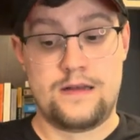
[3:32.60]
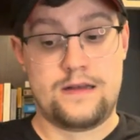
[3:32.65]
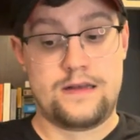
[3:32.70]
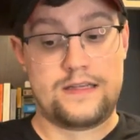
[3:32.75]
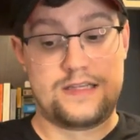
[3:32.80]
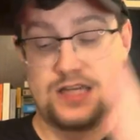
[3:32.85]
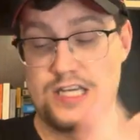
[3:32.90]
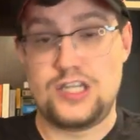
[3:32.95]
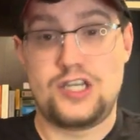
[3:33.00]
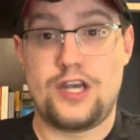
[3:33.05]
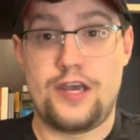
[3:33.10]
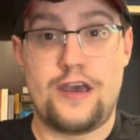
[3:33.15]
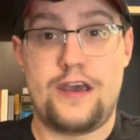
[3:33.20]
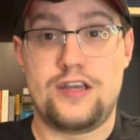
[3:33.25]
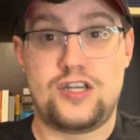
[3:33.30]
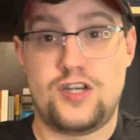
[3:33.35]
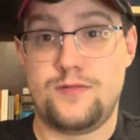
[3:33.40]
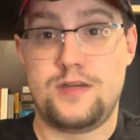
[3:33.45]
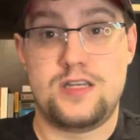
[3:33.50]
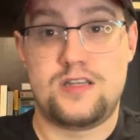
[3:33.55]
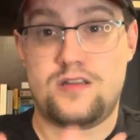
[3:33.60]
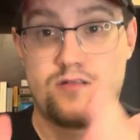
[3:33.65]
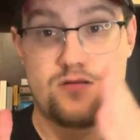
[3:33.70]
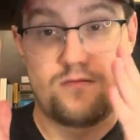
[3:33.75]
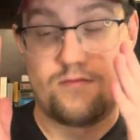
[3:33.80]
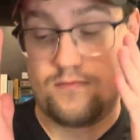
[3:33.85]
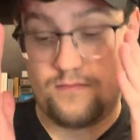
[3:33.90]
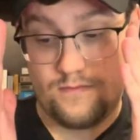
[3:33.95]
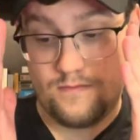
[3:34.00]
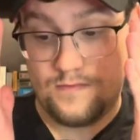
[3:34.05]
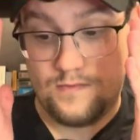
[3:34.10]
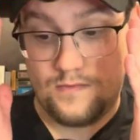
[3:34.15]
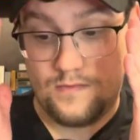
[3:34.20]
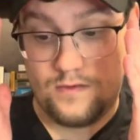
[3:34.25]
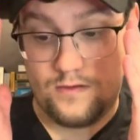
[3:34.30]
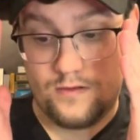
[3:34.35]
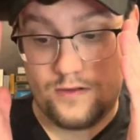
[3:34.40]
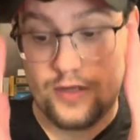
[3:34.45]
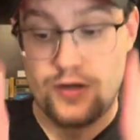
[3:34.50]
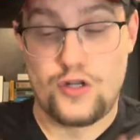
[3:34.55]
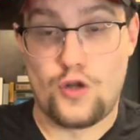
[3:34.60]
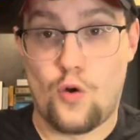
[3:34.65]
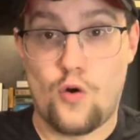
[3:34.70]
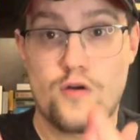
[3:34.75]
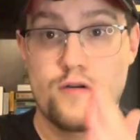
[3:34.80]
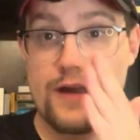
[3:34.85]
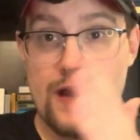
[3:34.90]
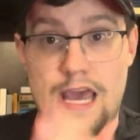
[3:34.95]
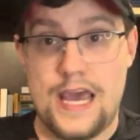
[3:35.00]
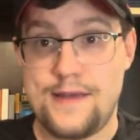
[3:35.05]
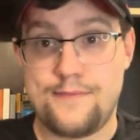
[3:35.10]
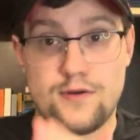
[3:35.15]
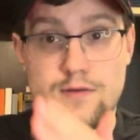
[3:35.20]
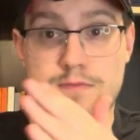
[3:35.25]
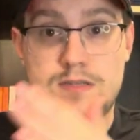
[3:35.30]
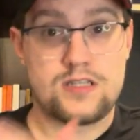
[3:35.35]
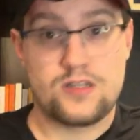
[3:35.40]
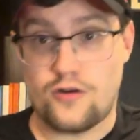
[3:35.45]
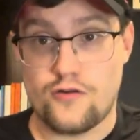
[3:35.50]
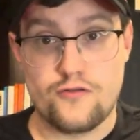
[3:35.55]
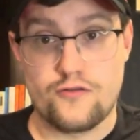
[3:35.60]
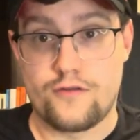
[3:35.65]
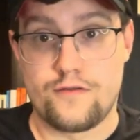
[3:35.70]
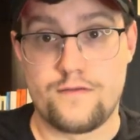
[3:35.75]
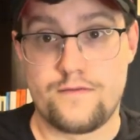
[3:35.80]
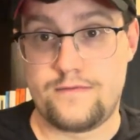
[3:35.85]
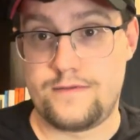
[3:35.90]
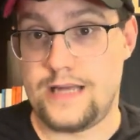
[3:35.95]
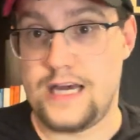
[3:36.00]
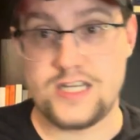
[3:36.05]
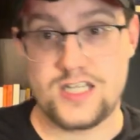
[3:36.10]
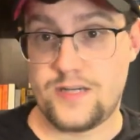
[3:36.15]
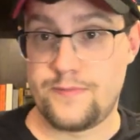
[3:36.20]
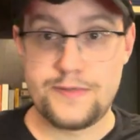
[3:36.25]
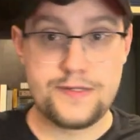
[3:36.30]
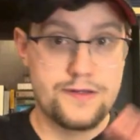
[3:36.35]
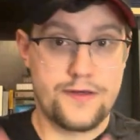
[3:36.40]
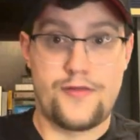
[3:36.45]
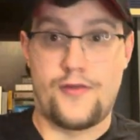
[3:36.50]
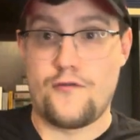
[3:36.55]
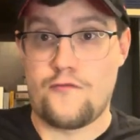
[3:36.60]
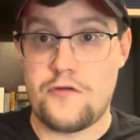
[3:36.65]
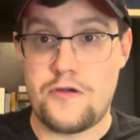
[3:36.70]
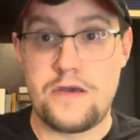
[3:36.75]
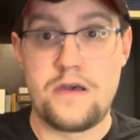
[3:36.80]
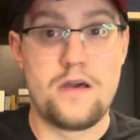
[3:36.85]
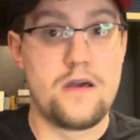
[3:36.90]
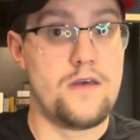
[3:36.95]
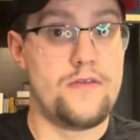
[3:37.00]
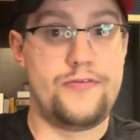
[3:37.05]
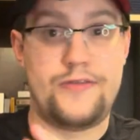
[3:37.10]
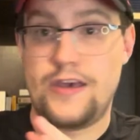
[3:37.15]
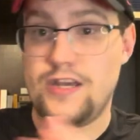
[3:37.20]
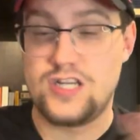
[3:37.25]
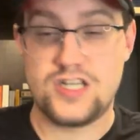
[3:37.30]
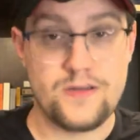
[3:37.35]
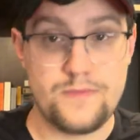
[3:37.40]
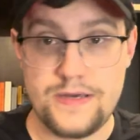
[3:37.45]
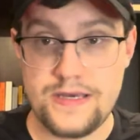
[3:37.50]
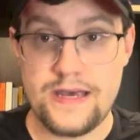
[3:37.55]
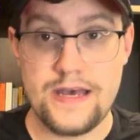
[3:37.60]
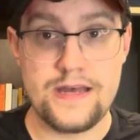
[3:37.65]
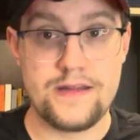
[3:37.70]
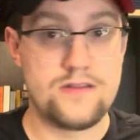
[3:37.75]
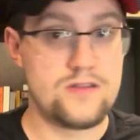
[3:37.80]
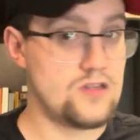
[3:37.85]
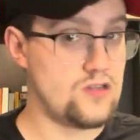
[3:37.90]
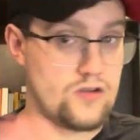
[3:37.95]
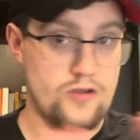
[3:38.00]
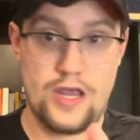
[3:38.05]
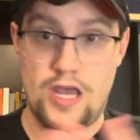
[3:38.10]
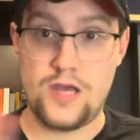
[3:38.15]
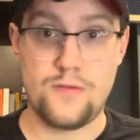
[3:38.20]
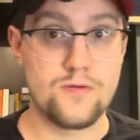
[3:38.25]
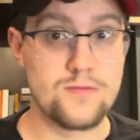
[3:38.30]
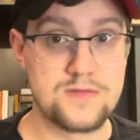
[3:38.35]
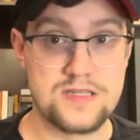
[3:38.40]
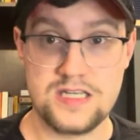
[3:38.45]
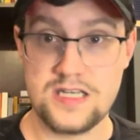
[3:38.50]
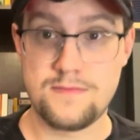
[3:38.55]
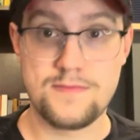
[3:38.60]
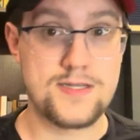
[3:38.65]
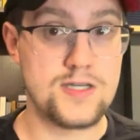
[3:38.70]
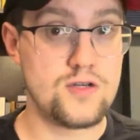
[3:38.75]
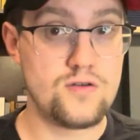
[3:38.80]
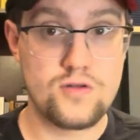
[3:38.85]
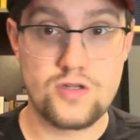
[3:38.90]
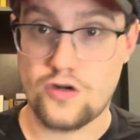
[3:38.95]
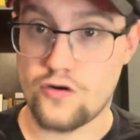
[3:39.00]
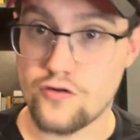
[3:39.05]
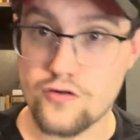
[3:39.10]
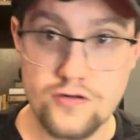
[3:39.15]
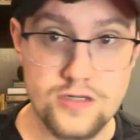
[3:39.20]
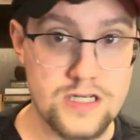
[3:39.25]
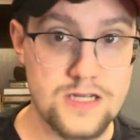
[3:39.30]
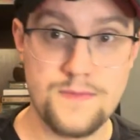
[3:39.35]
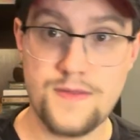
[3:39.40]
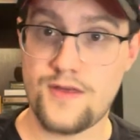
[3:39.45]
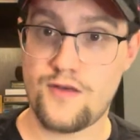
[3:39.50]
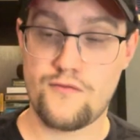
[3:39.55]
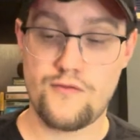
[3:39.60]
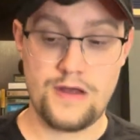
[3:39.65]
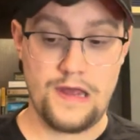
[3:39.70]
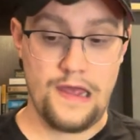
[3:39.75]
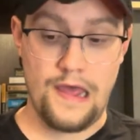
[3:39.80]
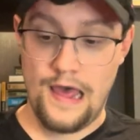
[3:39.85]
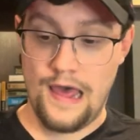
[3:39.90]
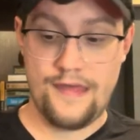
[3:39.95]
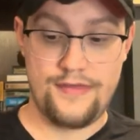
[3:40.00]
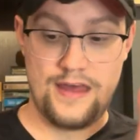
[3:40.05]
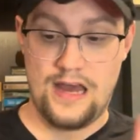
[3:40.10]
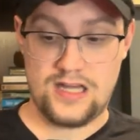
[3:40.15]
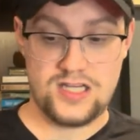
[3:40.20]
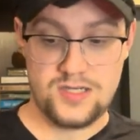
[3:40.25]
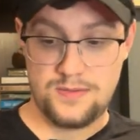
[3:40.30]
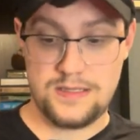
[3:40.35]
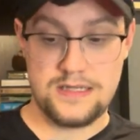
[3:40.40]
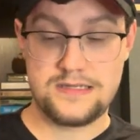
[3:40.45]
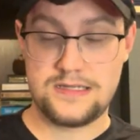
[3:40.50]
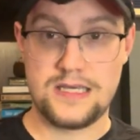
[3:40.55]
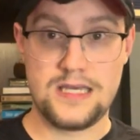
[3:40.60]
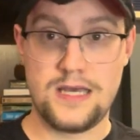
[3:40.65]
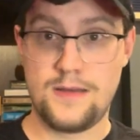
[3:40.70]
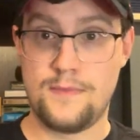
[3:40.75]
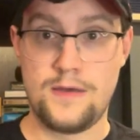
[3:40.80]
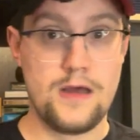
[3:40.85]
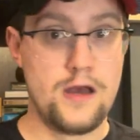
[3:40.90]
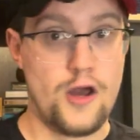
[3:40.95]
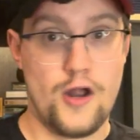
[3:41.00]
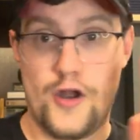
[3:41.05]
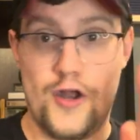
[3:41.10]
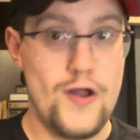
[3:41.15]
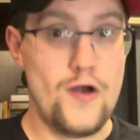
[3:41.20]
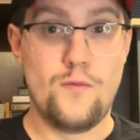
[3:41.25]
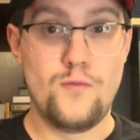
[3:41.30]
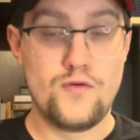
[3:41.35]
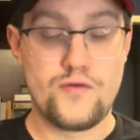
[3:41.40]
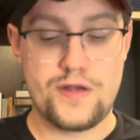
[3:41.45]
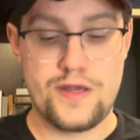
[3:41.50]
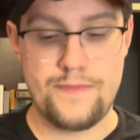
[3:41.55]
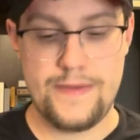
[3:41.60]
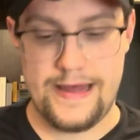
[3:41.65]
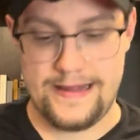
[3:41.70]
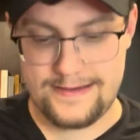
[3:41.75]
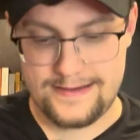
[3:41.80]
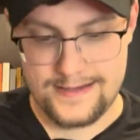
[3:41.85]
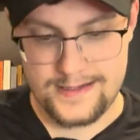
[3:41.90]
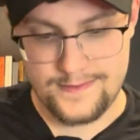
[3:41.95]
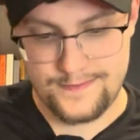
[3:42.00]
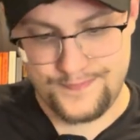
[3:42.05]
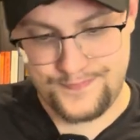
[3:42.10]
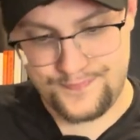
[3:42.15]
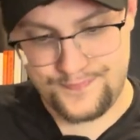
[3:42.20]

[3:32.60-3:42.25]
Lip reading: CJ, it should be Lindor, Abrams, Turner. That should be the 3. They should be in. Abrams team 2, Turner team 3. That should be the team. No Mookie Betts.